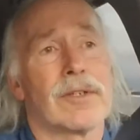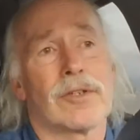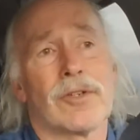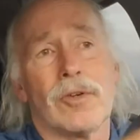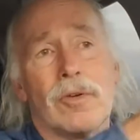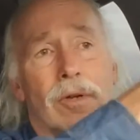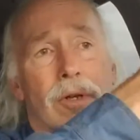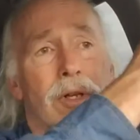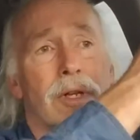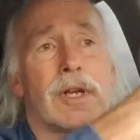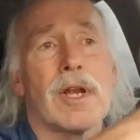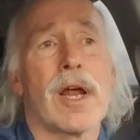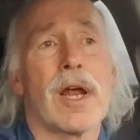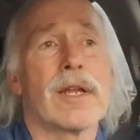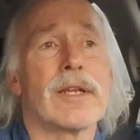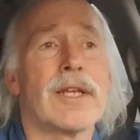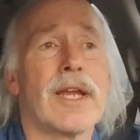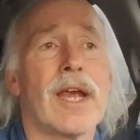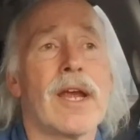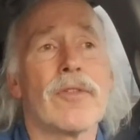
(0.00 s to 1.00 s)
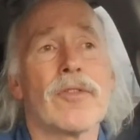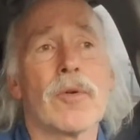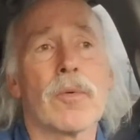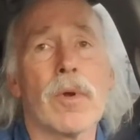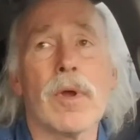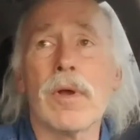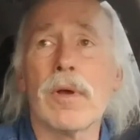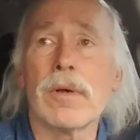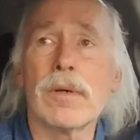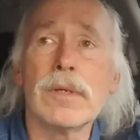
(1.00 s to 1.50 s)
tootling on down the
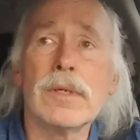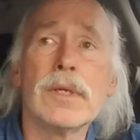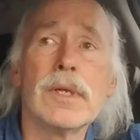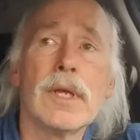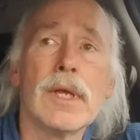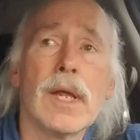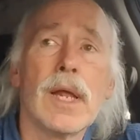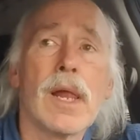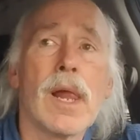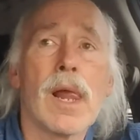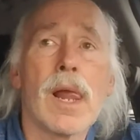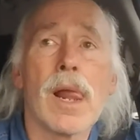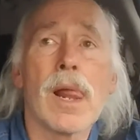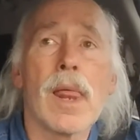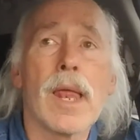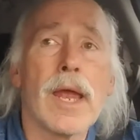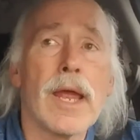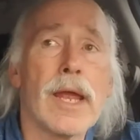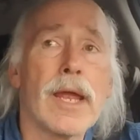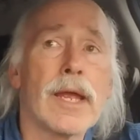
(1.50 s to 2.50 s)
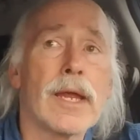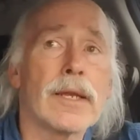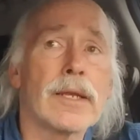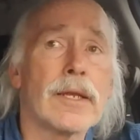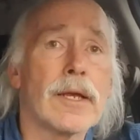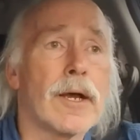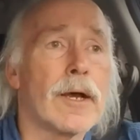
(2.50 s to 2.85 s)
road, and